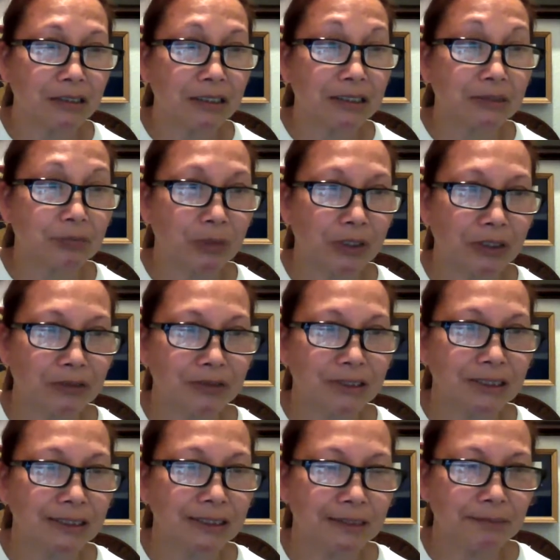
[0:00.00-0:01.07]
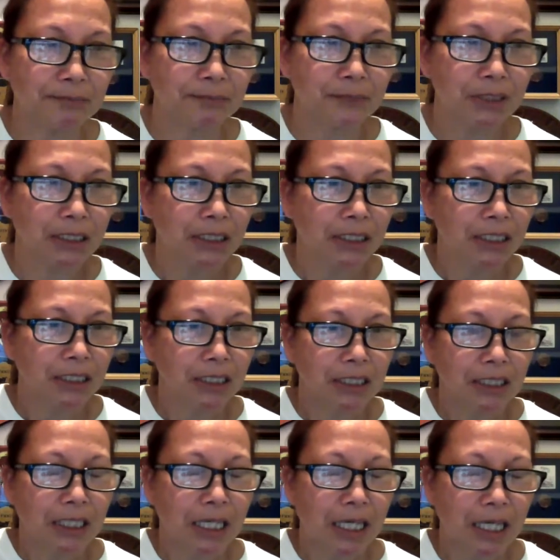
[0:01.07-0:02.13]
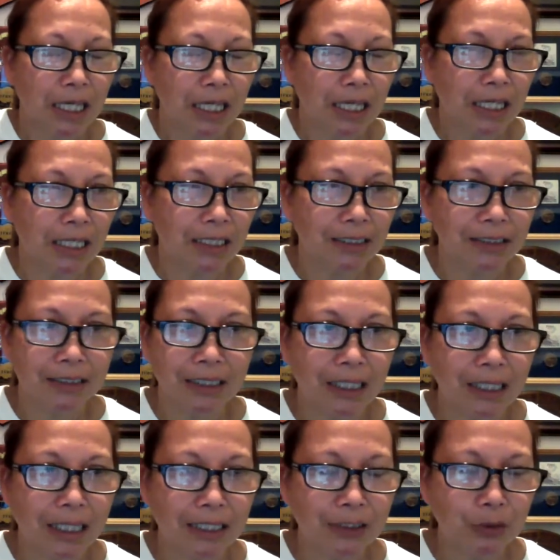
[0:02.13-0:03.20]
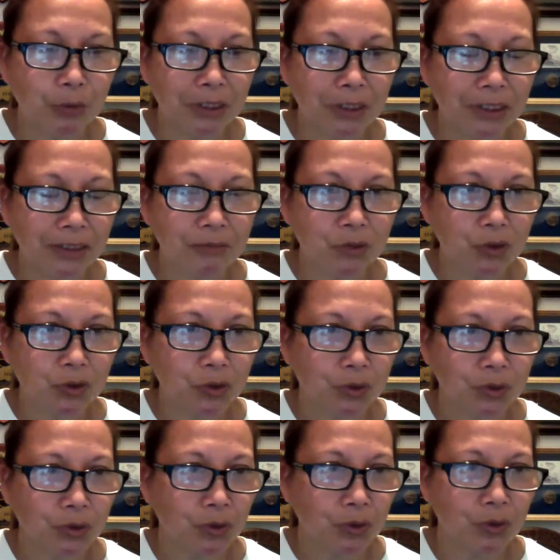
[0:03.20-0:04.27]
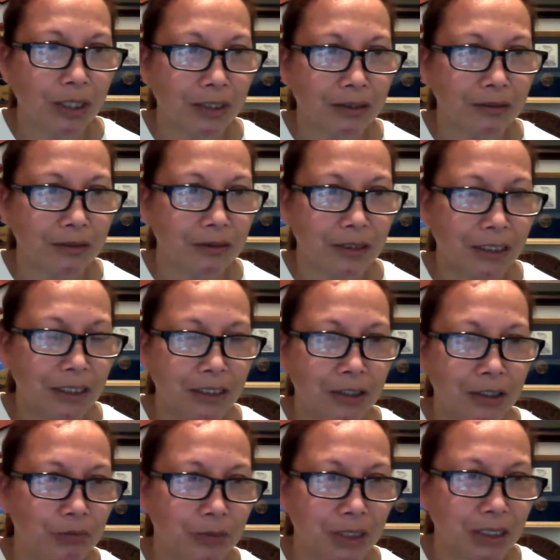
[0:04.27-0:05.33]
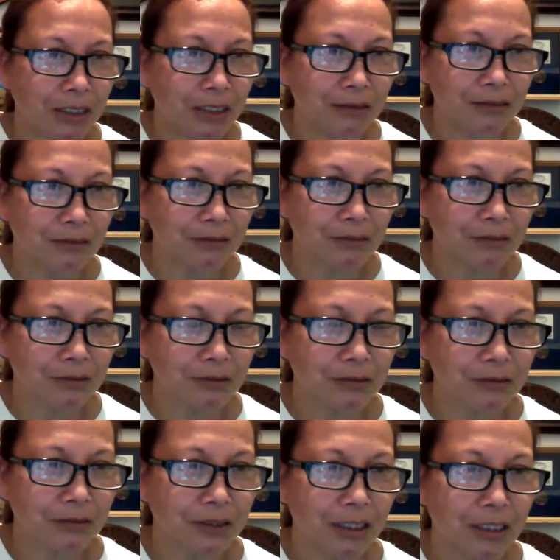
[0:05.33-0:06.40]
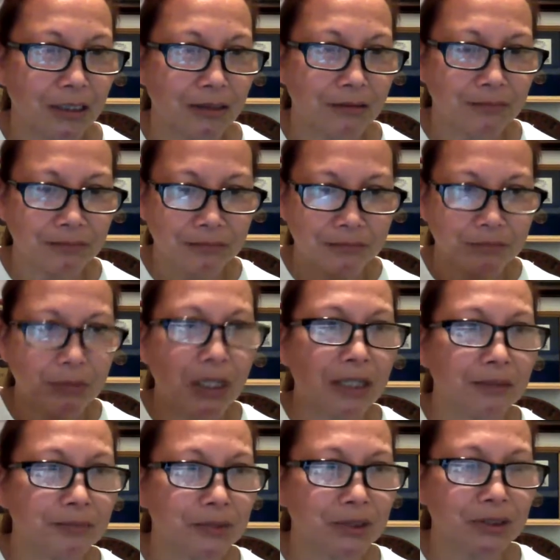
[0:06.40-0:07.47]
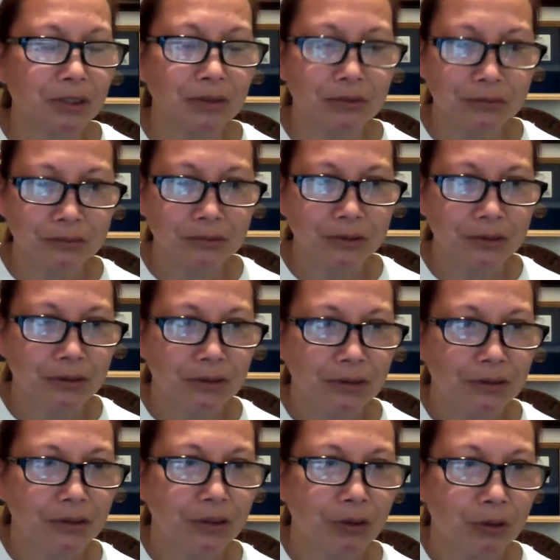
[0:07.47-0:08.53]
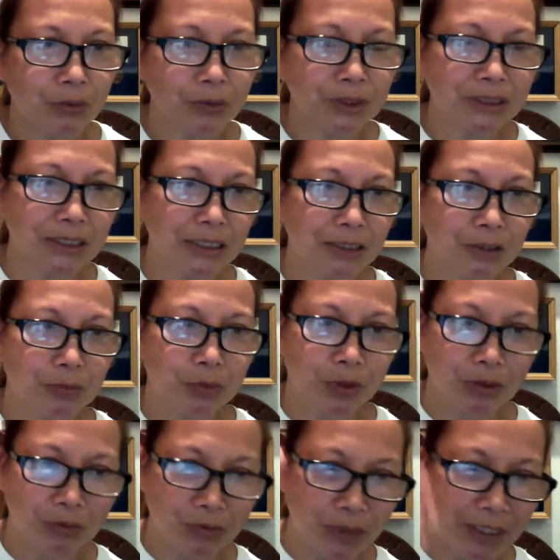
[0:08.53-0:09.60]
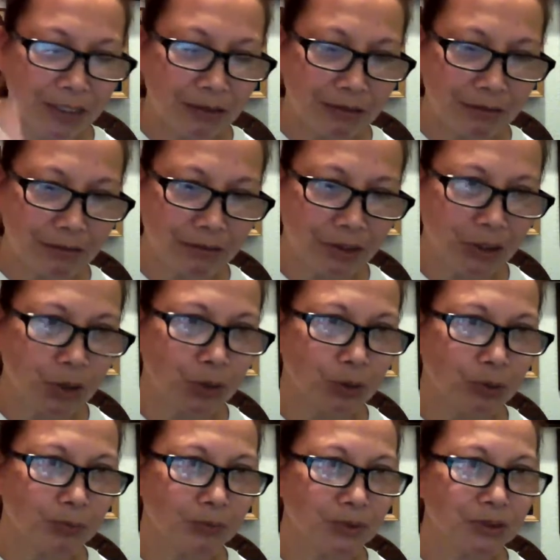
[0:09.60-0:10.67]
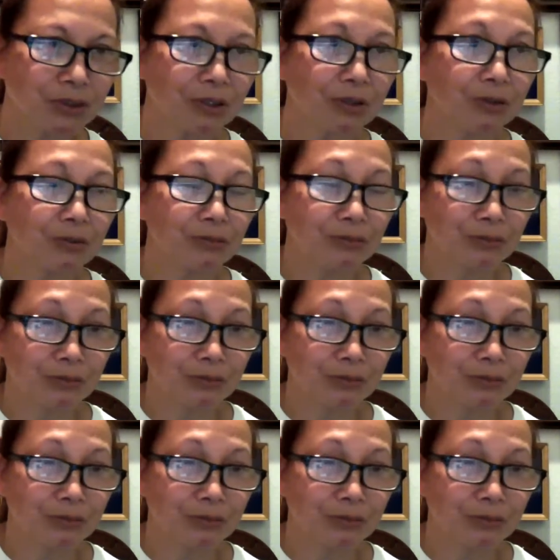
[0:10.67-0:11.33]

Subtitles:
sprinkler system, and I don't want them to crack any of the uh, pipes. So they always deliver right on the curb. So